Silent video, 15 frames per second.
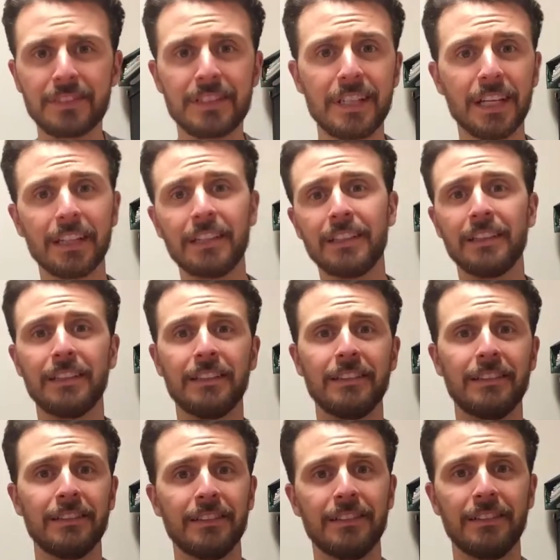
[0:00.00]

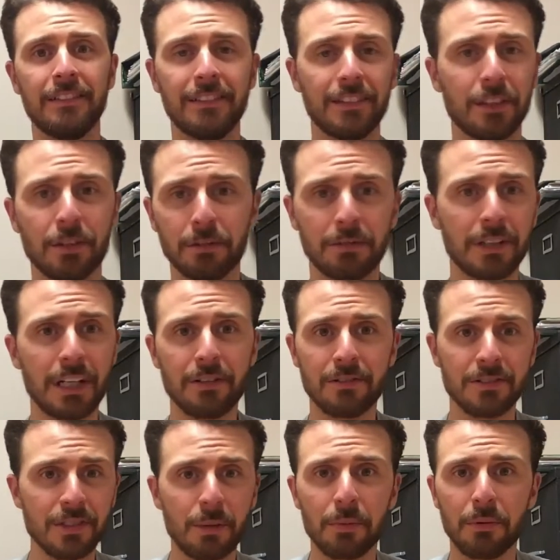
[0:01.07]
taking,
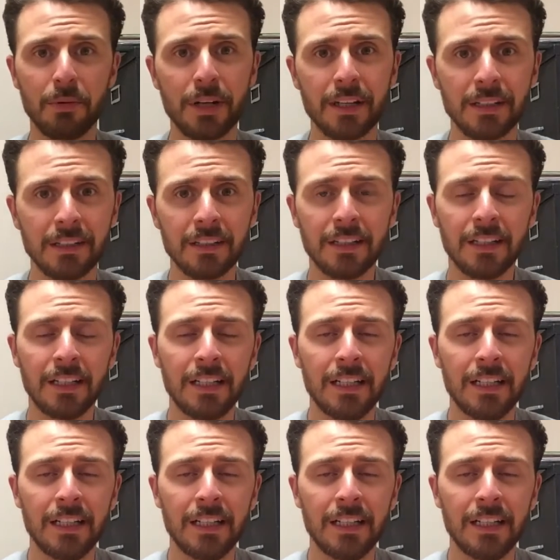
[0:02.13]
getting supper ready.